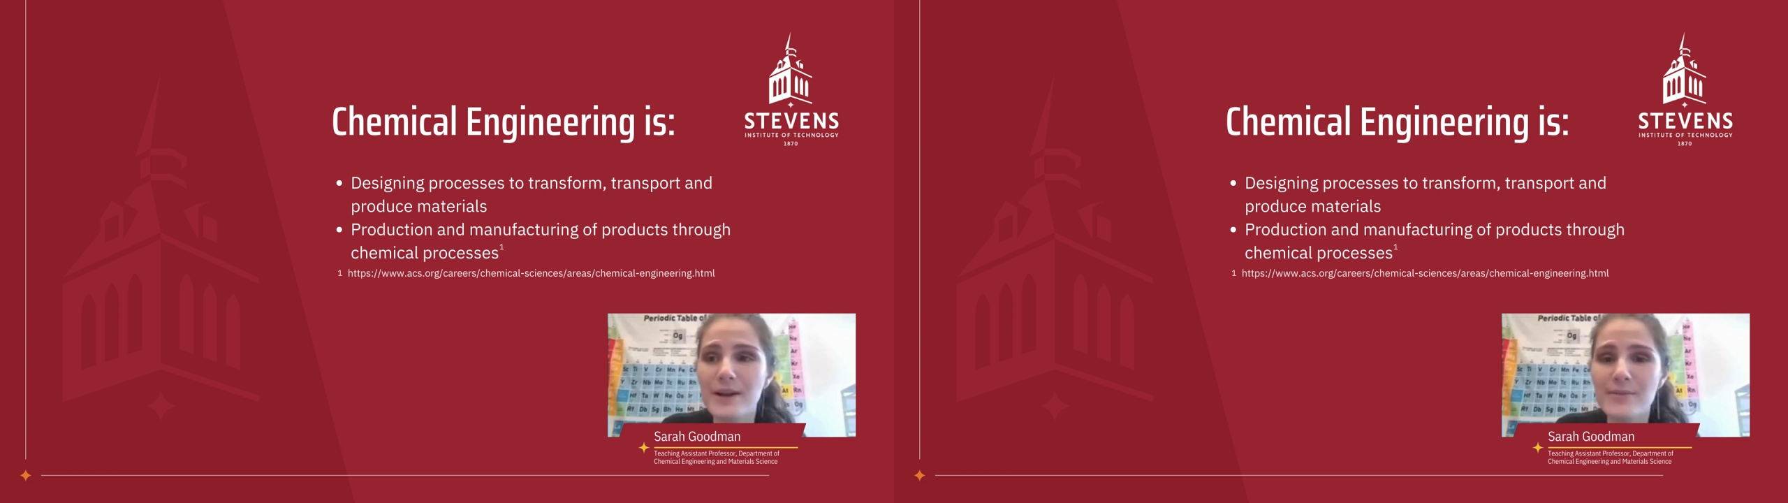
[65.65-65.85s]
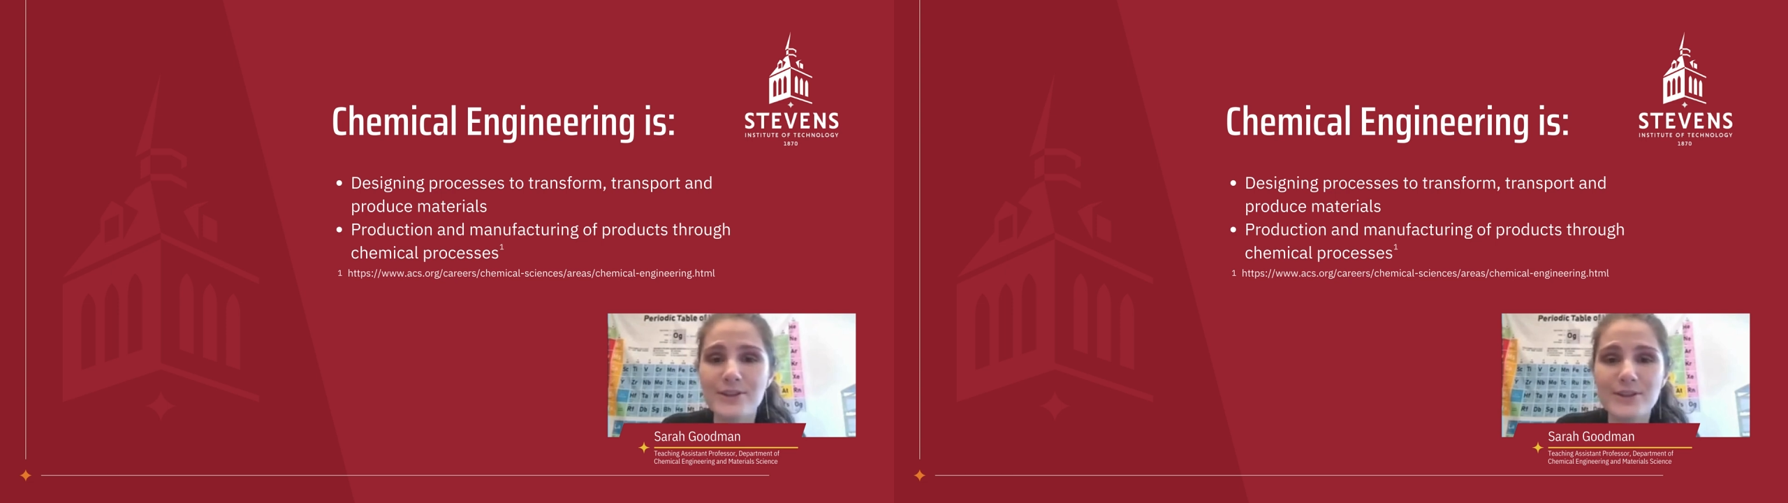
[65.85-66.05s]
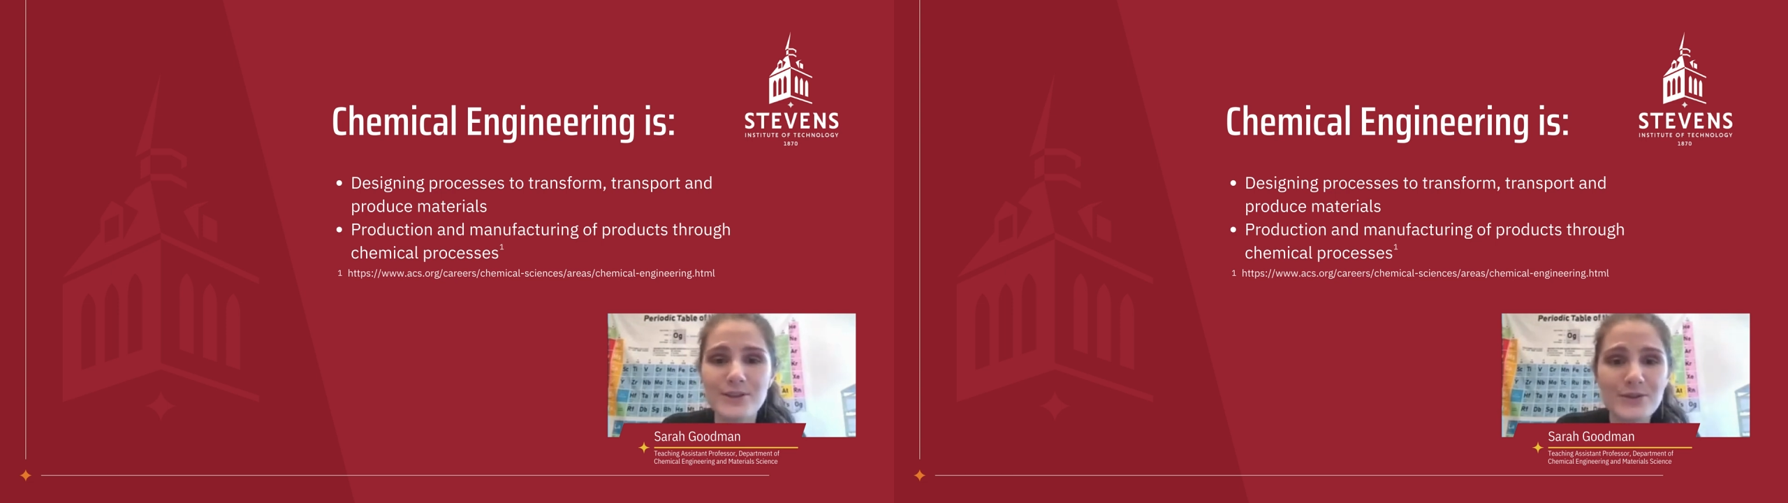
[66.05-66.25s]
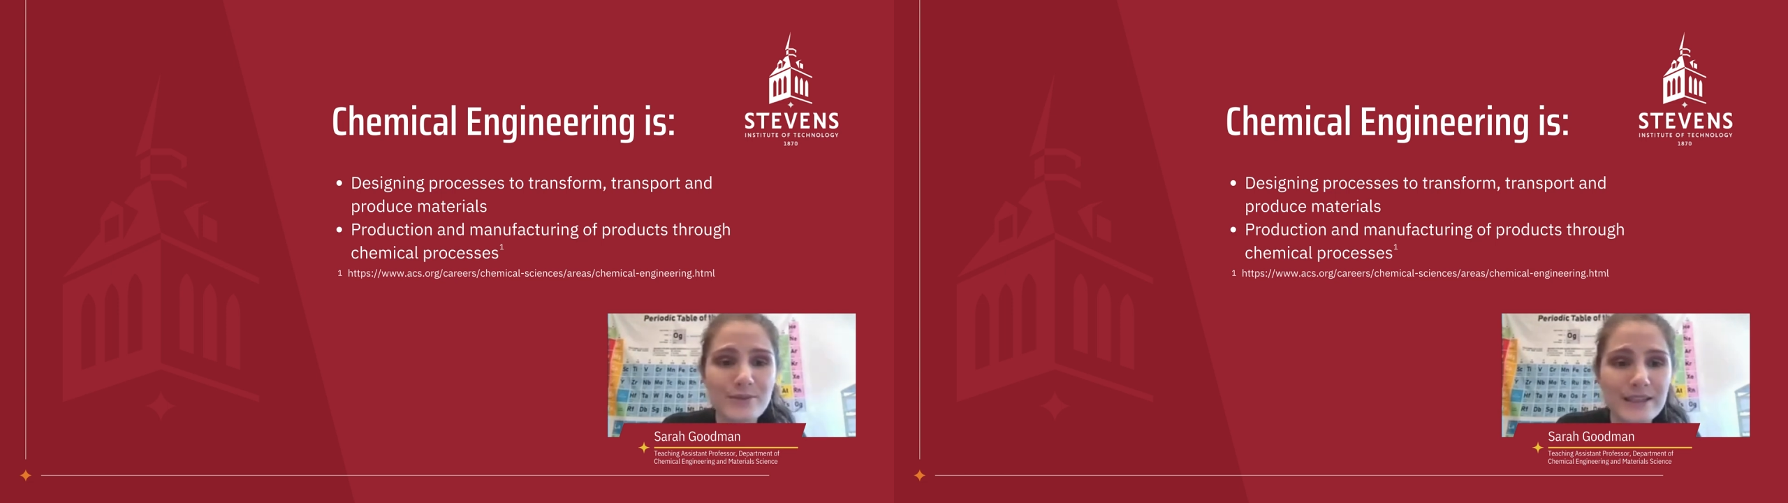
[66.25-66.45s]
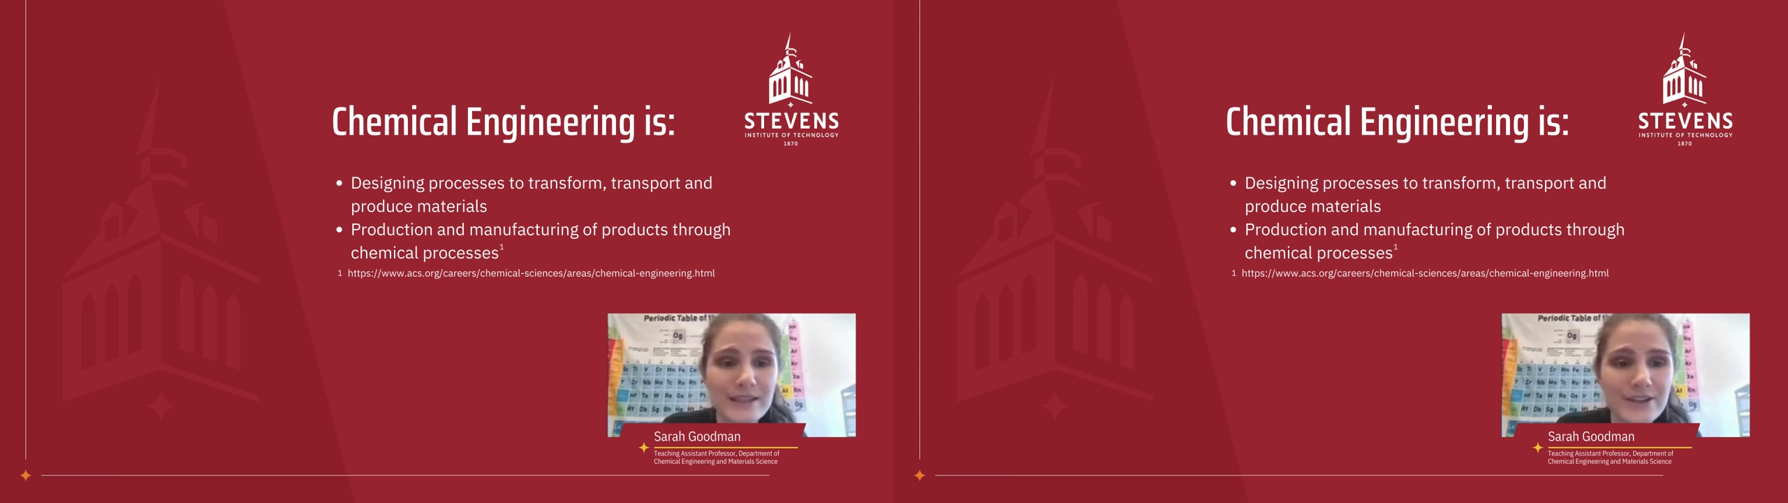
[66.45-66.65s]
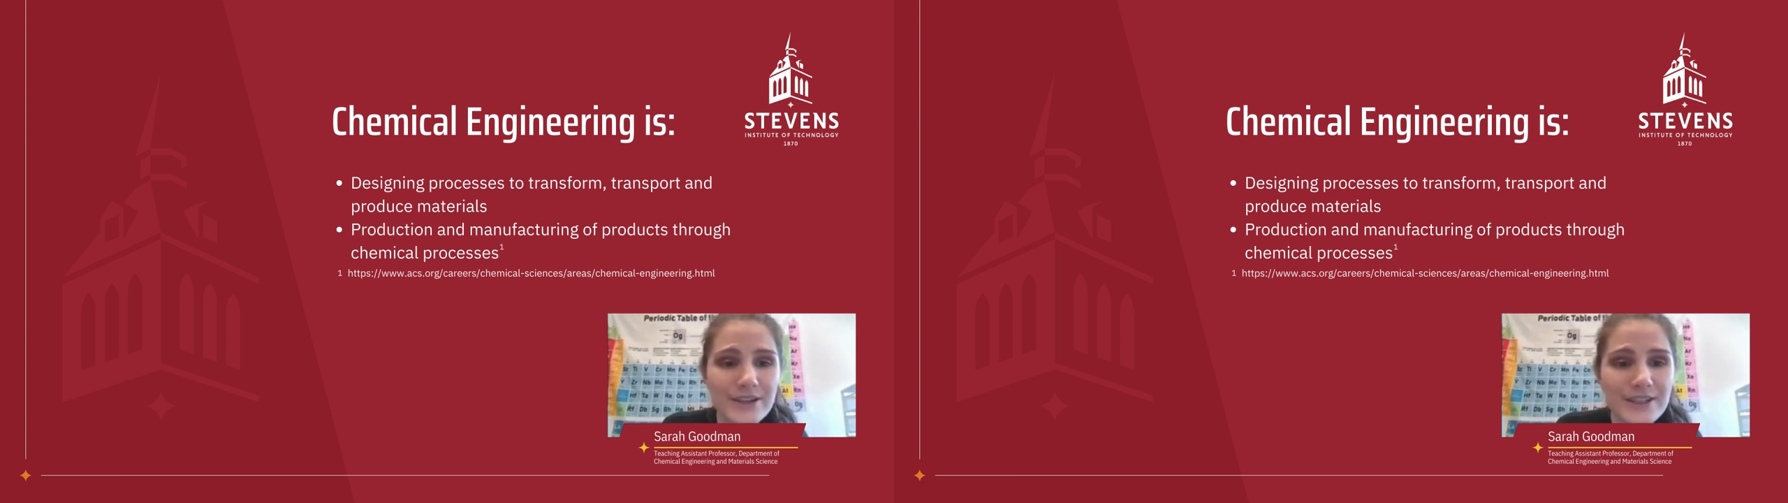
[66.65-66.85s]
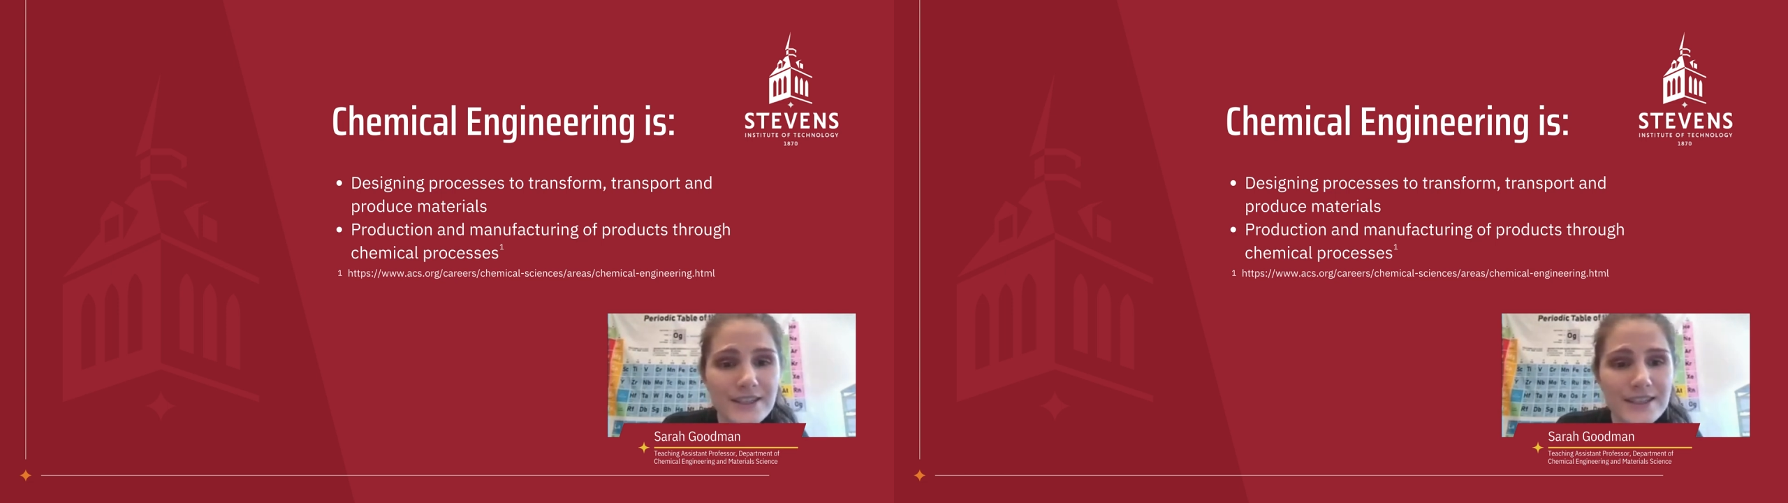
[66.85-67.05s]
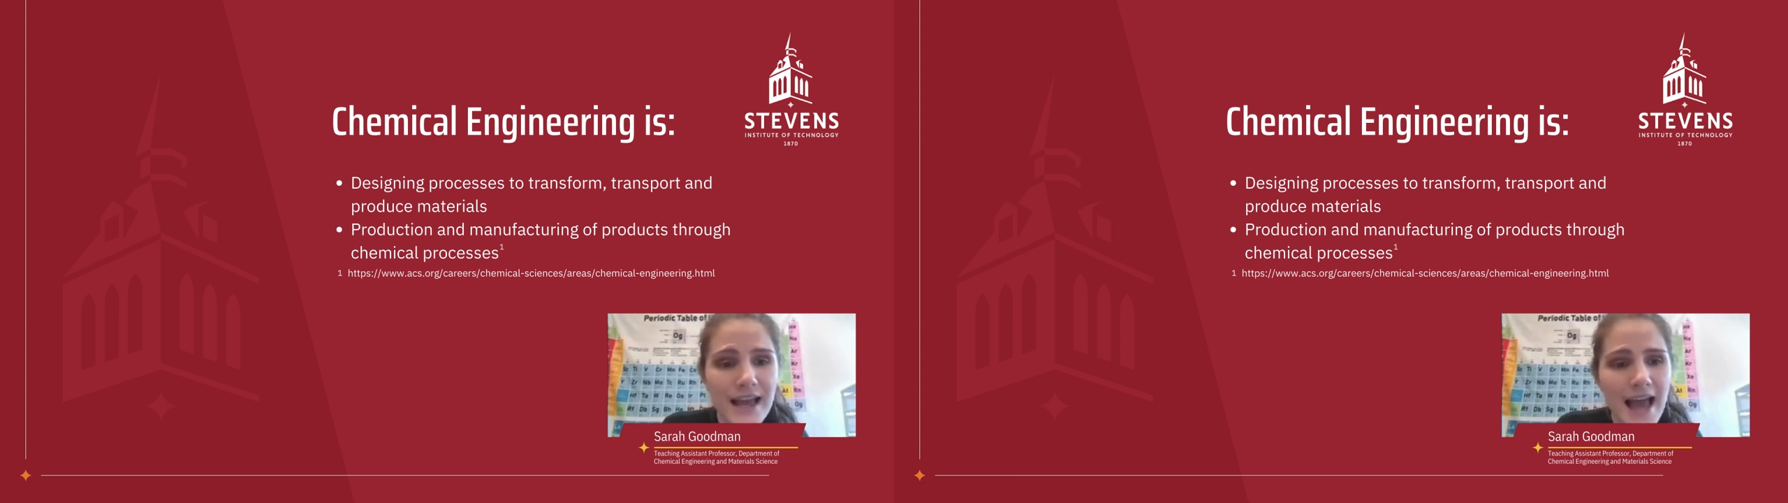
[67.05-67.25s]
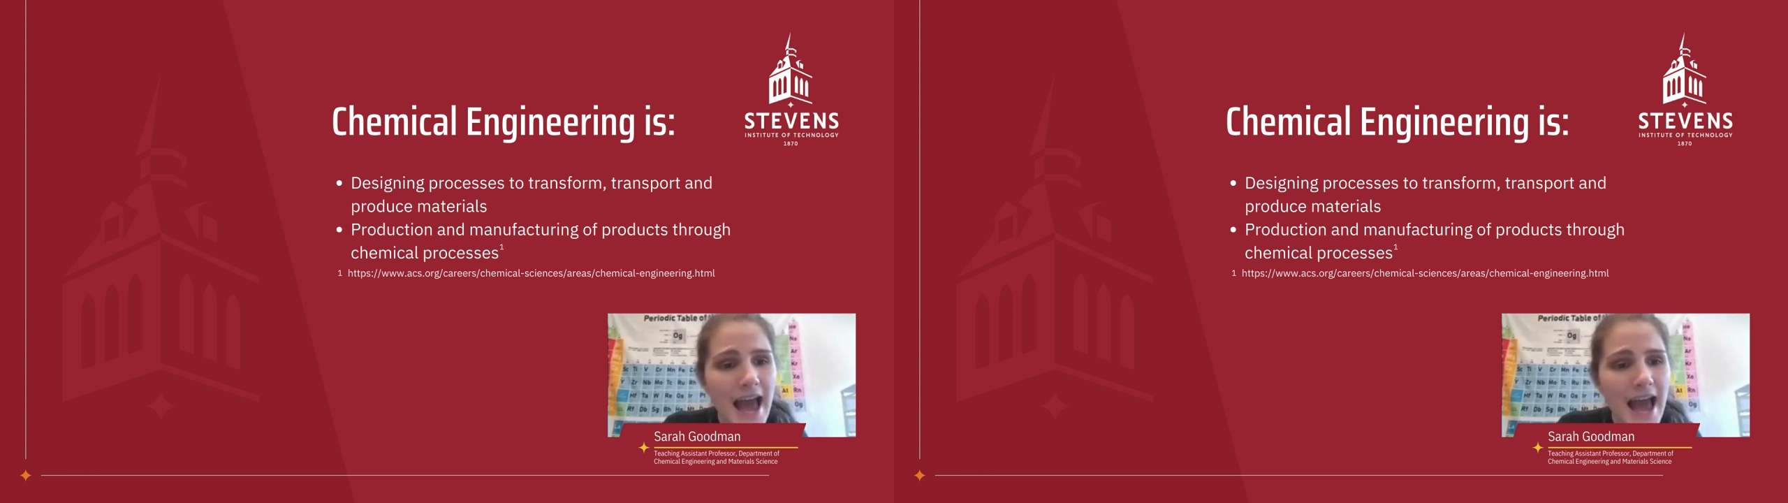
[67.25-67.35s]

and produce materials,